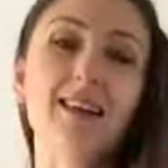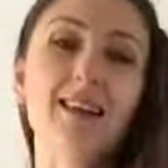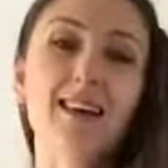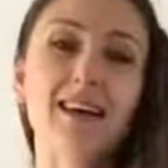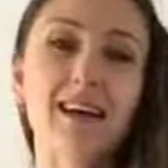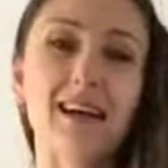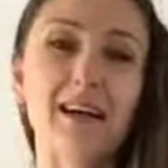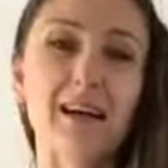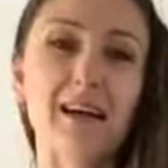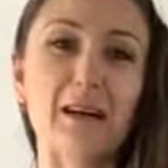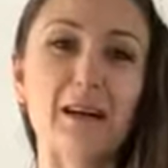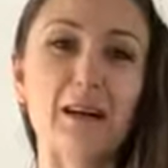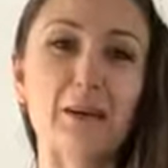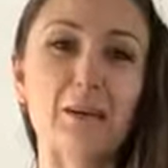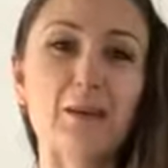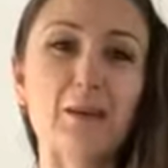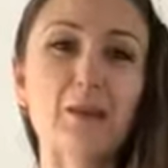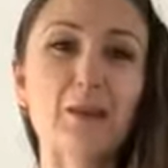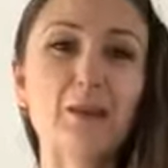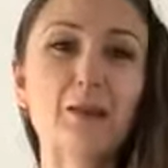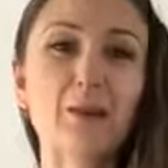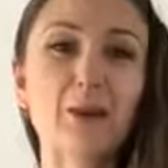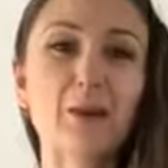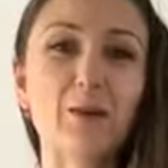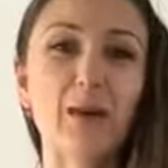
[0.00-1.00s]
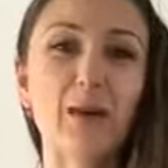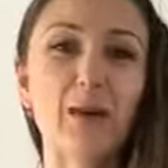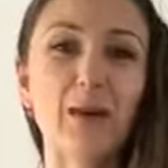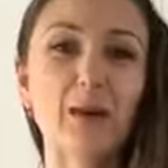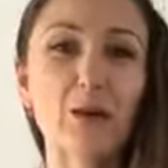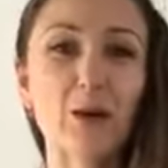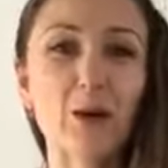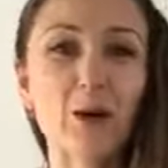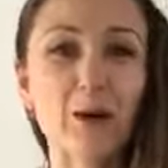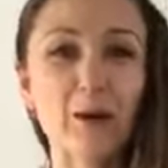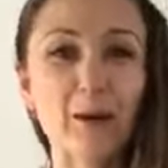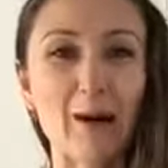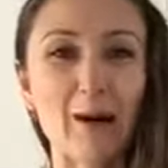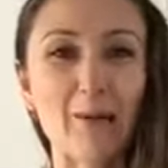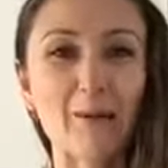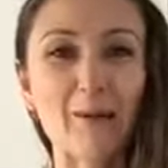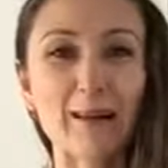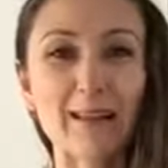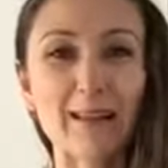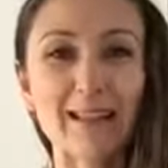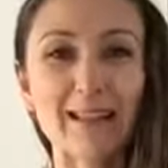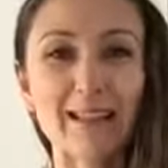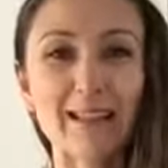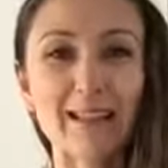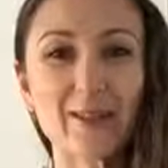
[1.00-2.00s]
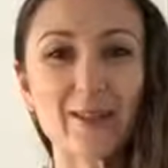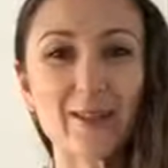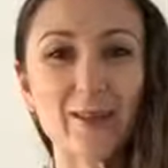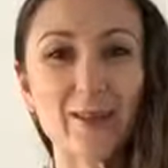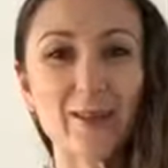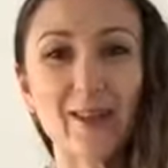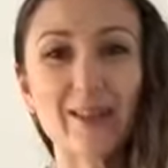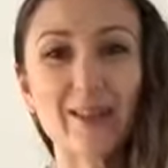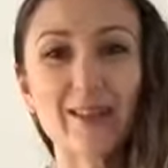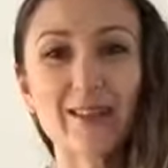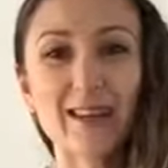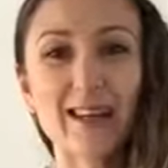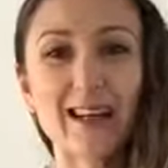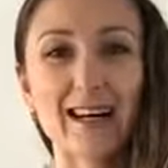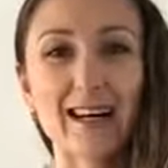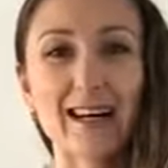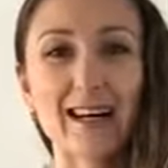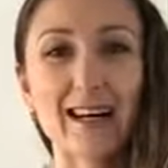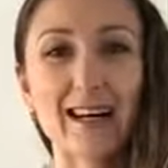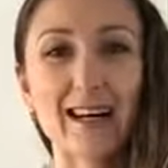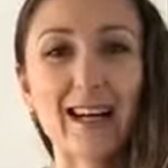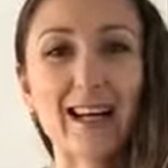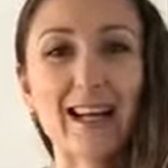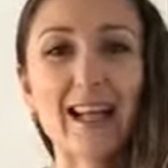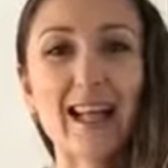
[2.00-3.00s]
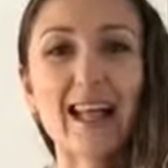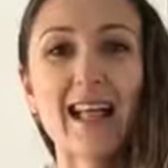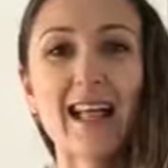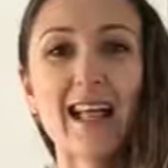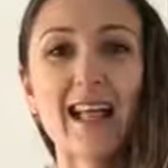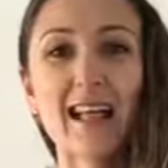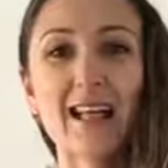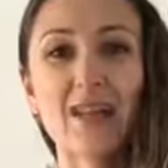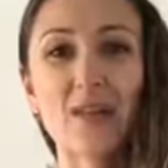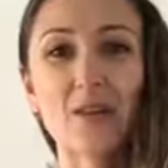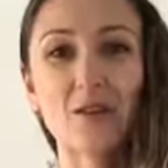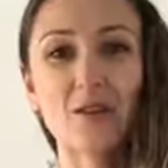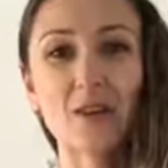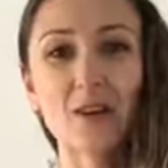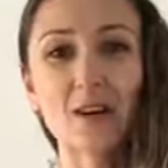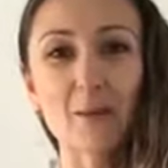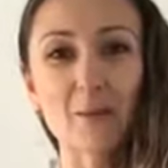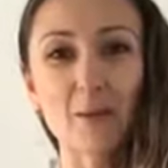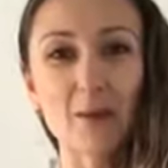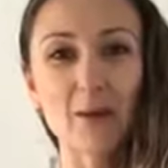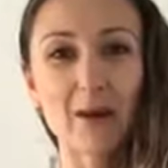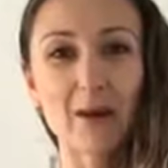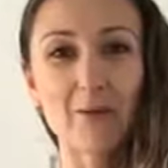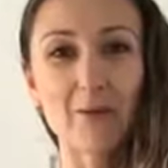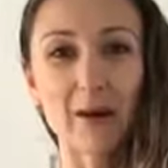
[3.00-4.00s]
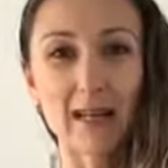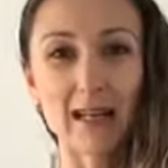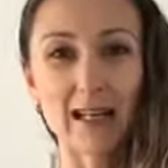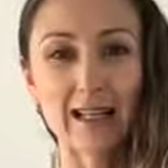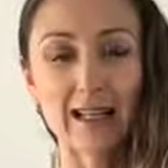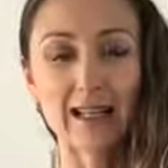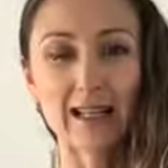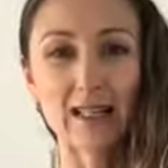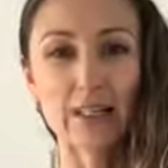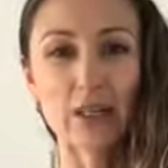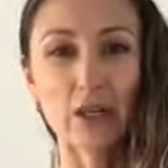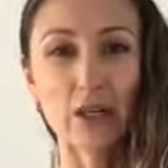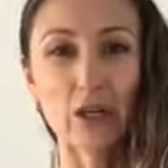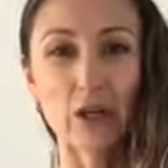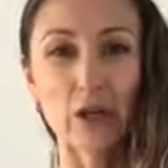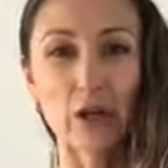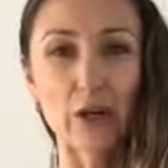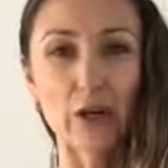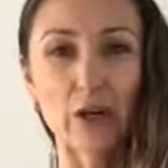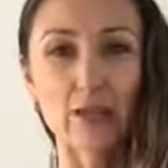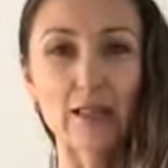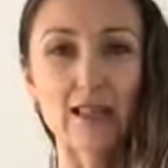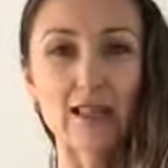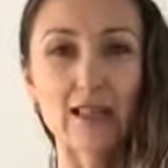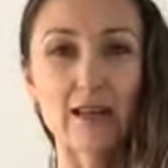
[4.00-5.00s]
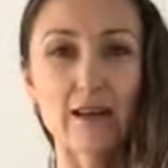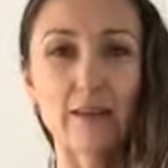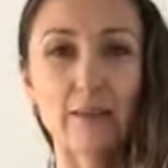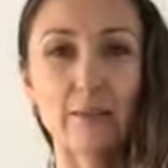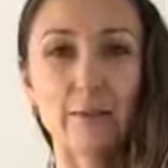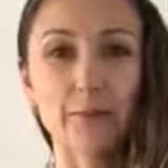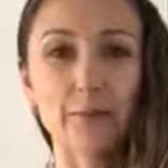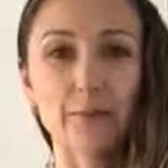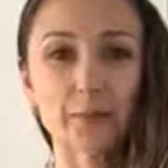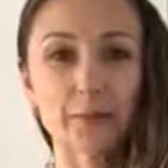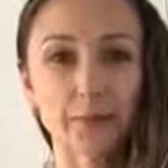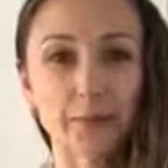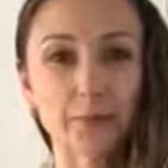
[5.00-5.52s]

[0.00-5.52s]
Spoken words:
So we're going to talk about what essential oils are, the top 3 ways to use them,